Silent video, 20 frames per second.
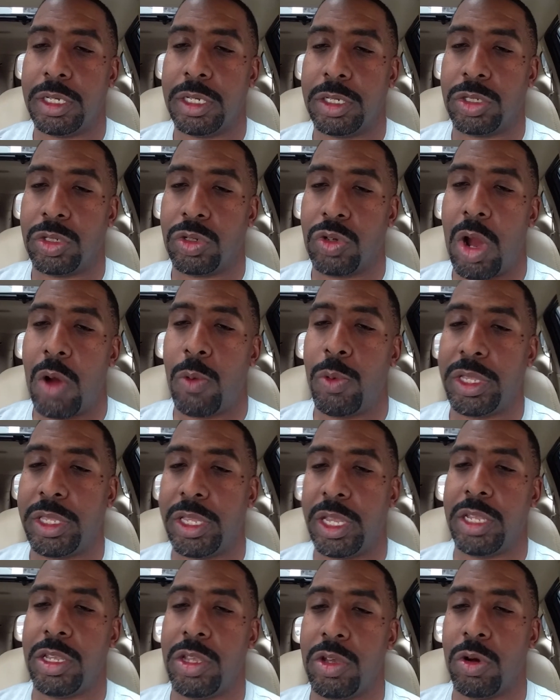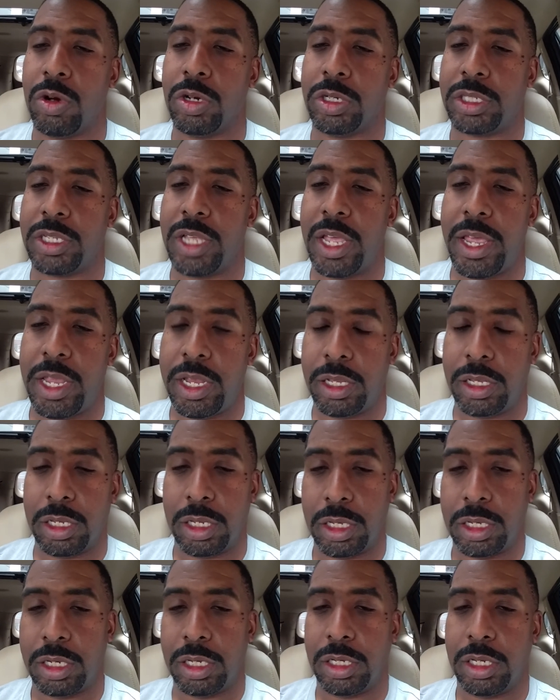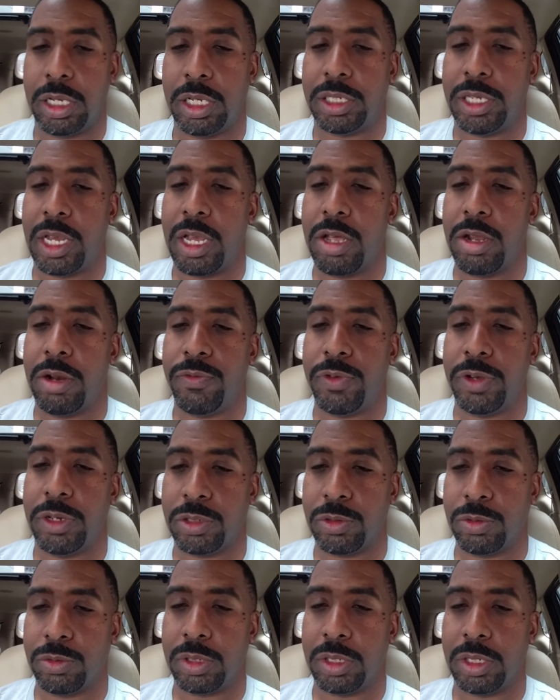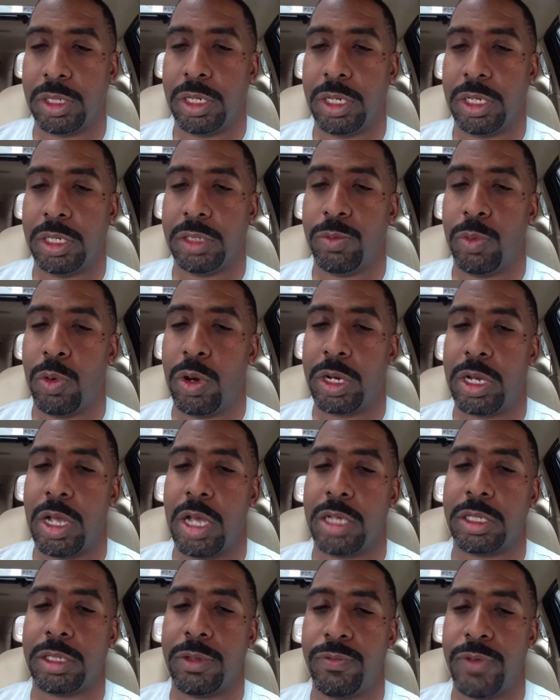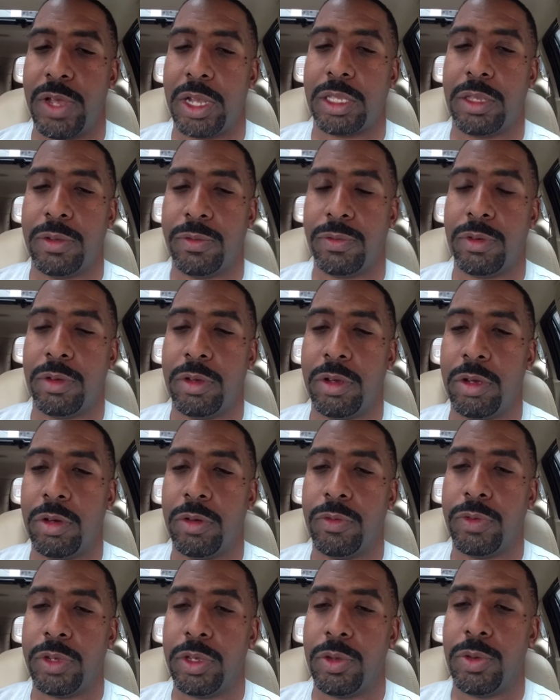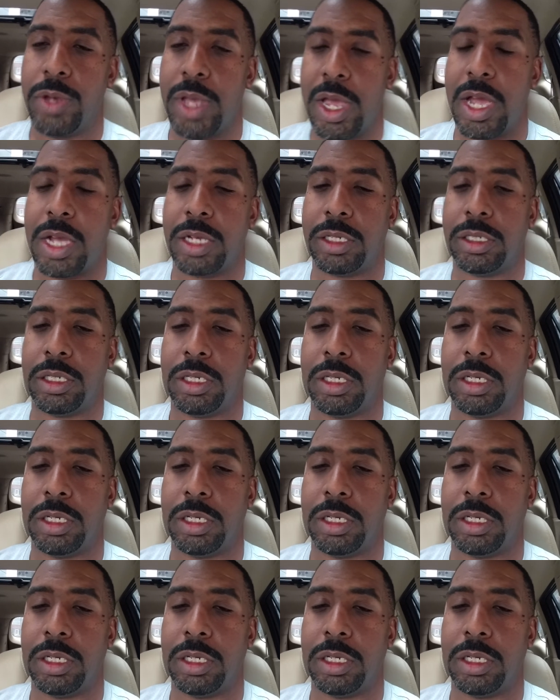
start within your state and take unofficials. It's more cost effective for you guys.